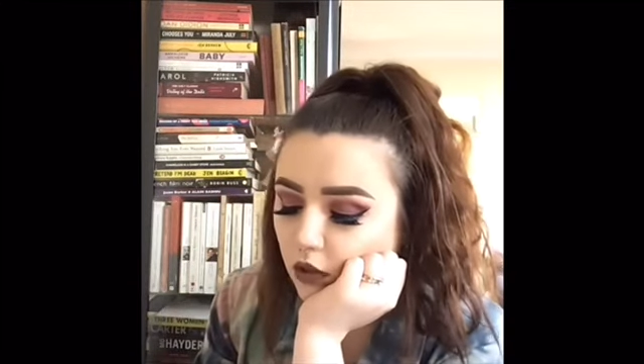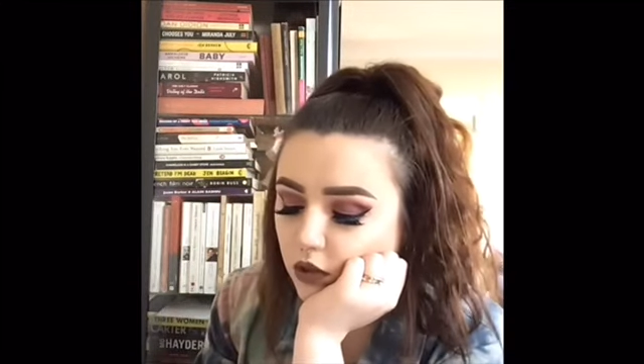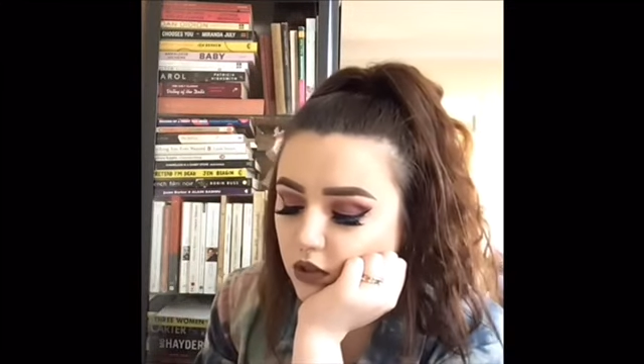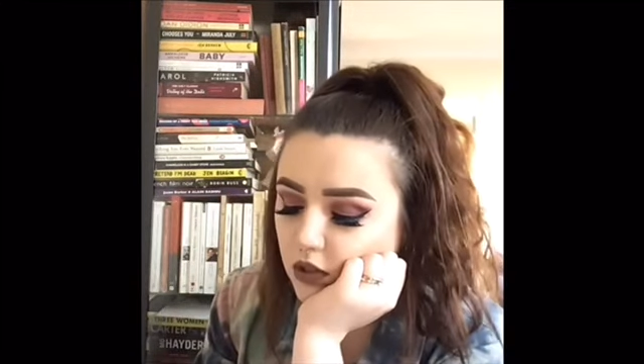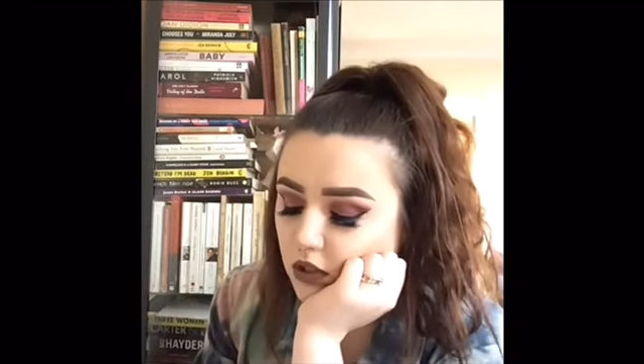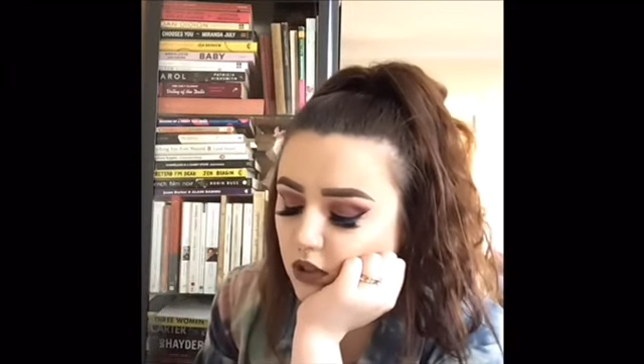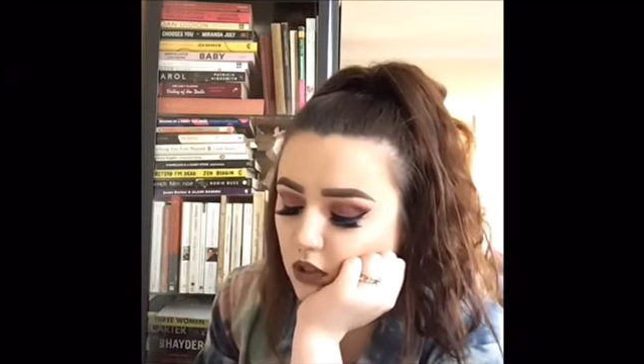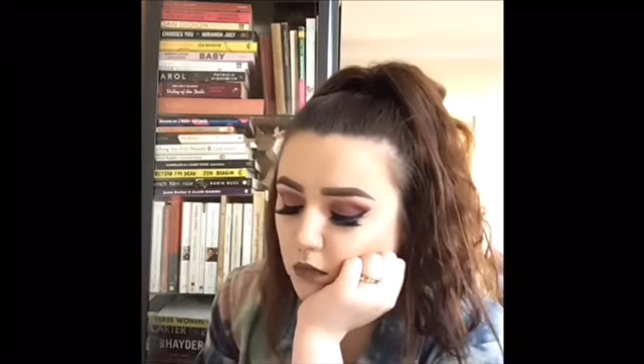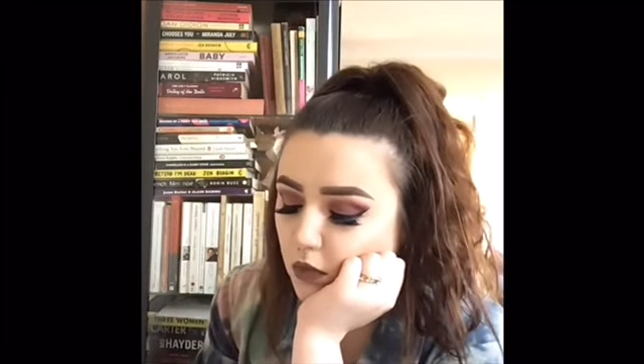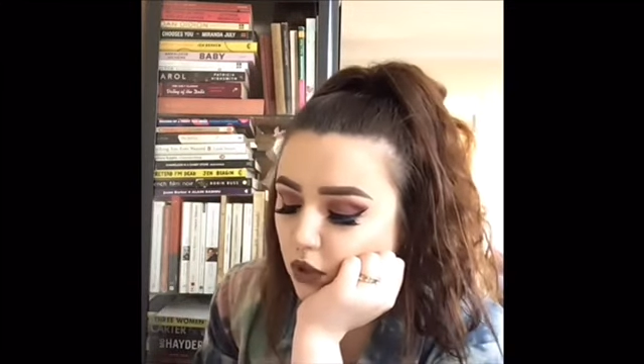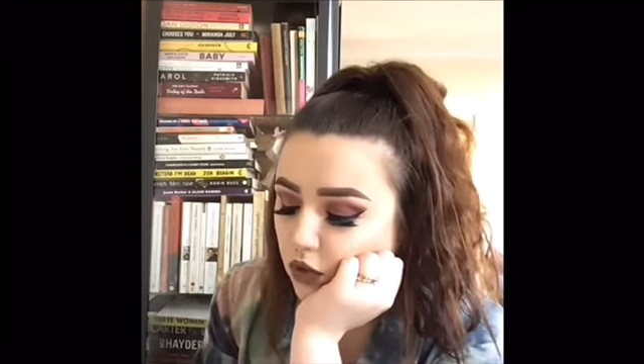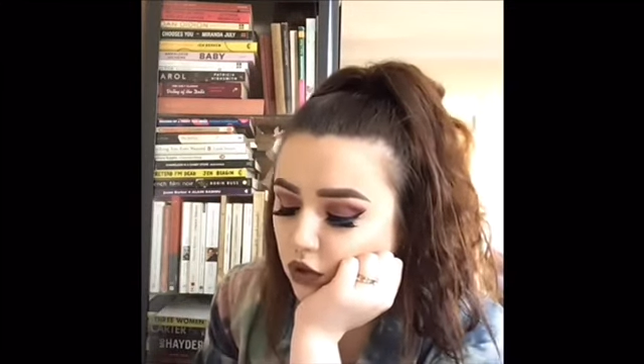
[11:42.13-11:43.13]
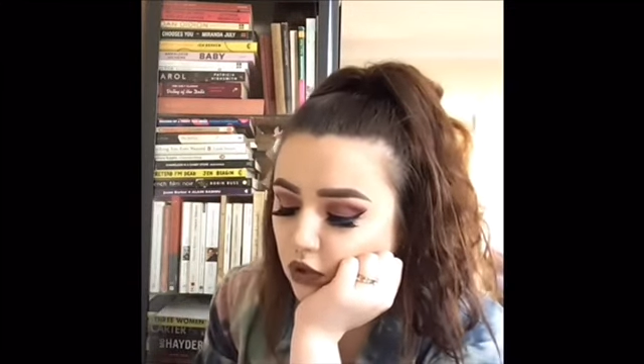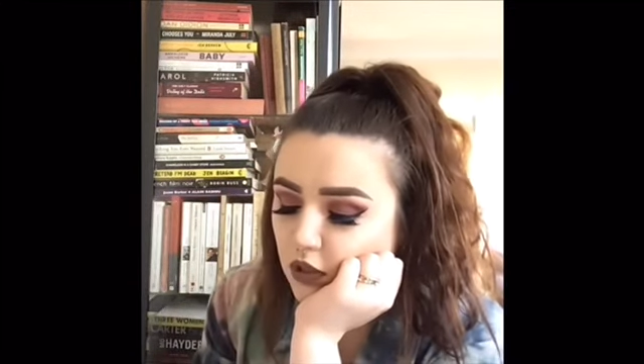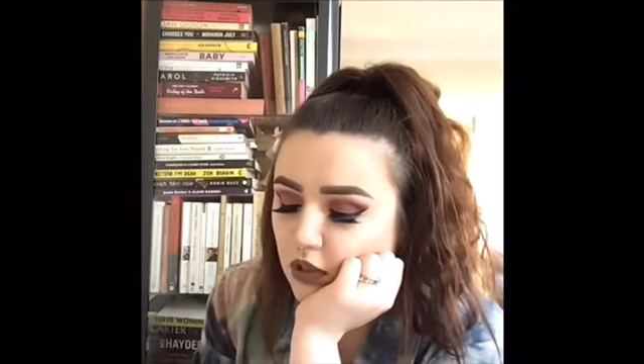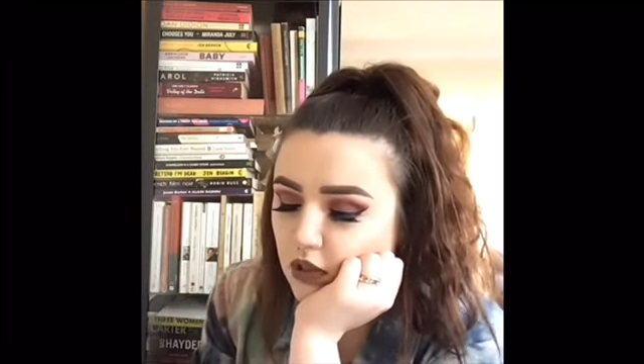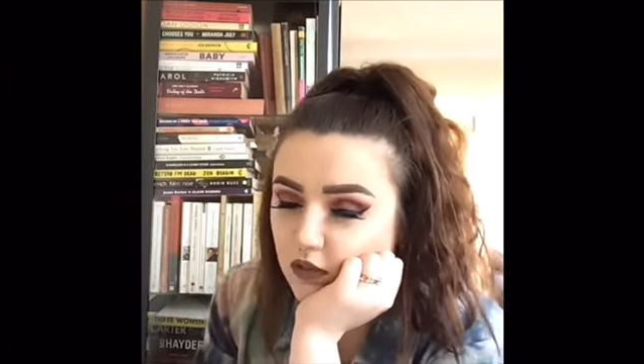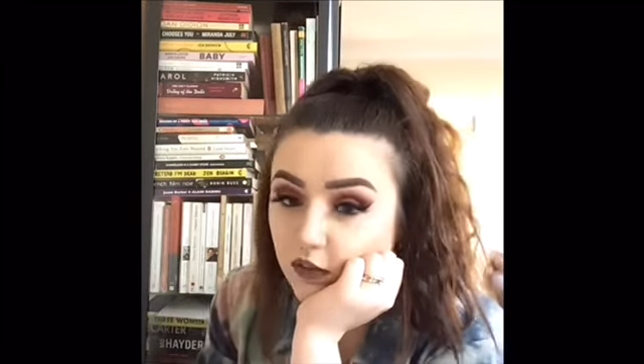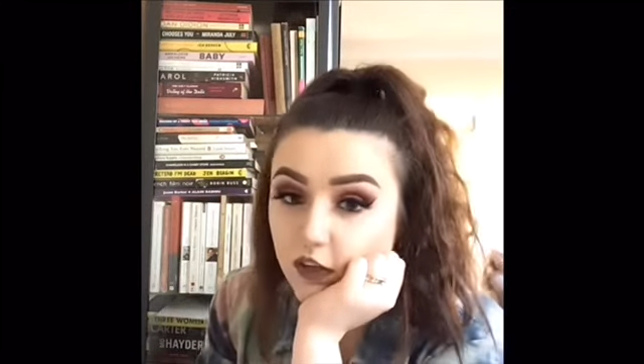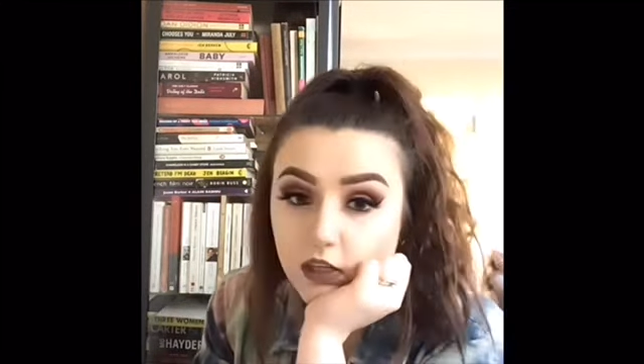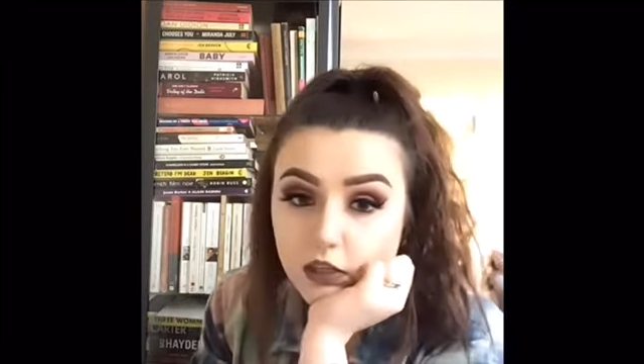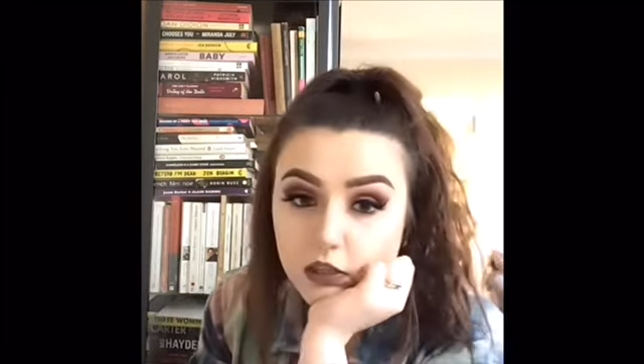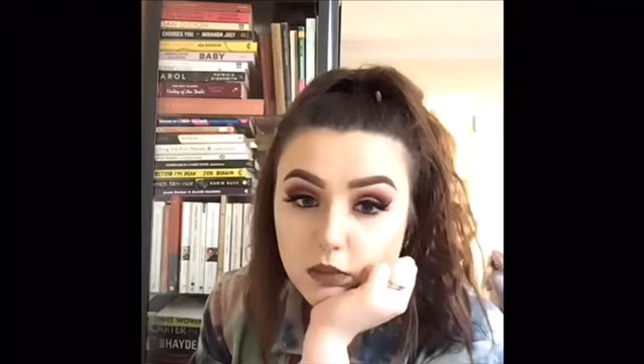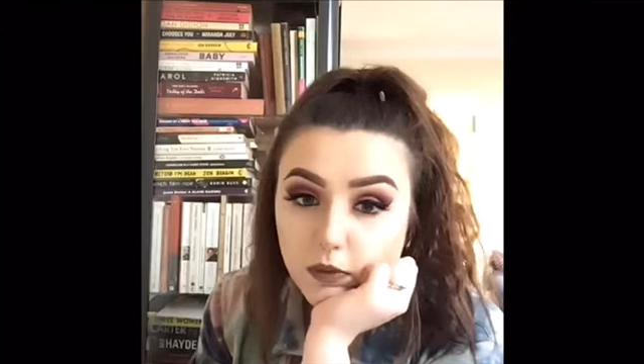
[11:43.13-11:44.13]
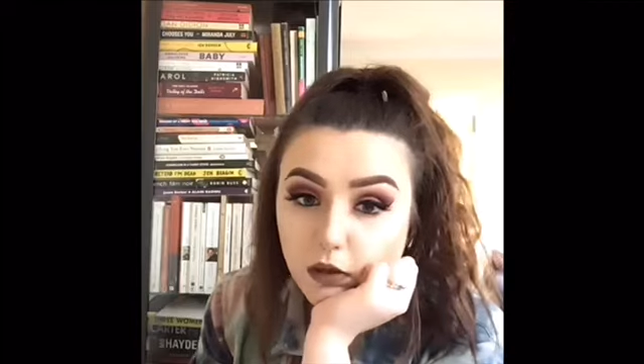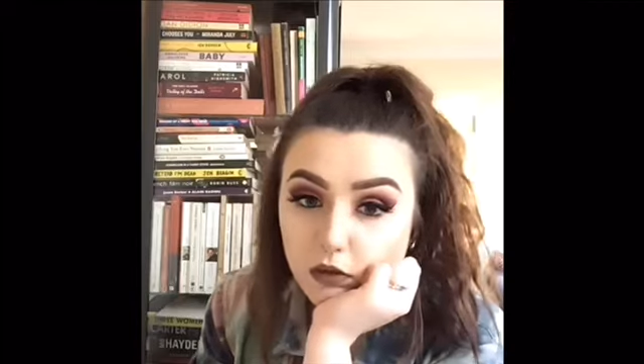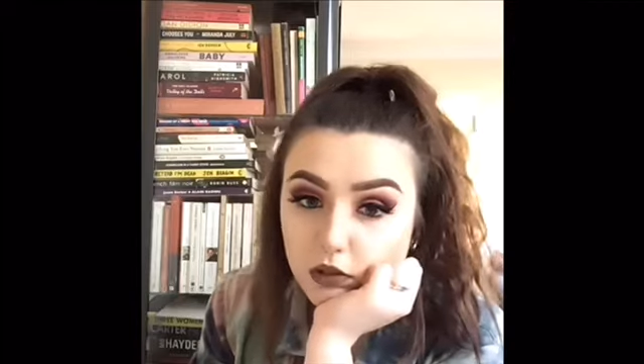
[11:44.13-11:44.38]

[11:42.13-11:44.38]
lost in his emotion and his feelings about